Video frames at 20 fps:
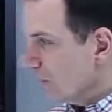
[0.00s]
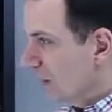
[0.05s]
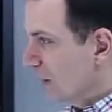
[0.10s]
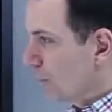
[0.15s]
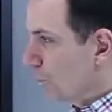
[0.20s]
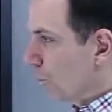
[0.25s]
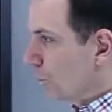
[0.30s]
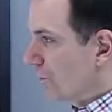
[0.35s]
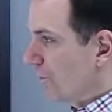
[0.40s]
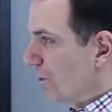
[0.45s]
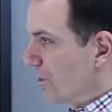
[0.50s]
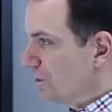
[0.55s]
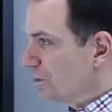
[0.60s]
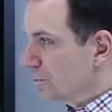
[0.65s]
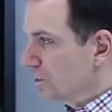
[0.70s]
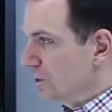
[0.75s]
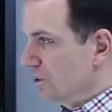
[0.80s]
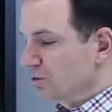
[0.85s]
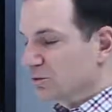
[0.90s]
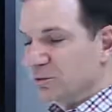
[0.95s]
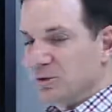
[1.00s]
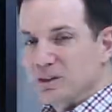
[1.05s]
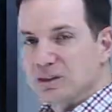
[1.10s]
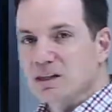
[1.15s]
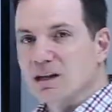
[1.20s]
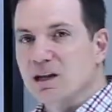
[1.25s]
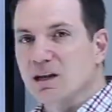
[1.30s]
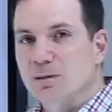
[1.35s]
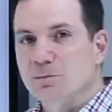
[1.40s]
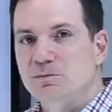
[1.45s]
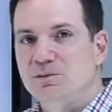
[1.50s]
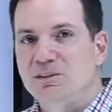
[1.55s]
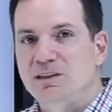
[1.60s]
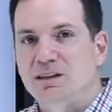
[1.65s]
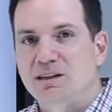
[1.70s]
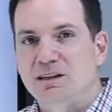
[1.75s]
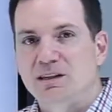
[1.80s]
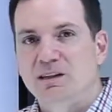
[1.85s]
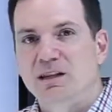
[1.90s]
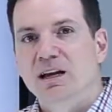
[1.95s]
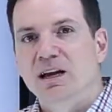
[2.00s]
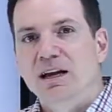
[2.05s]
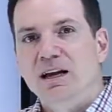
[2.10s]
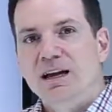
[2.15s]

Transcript: And where this risk really comes in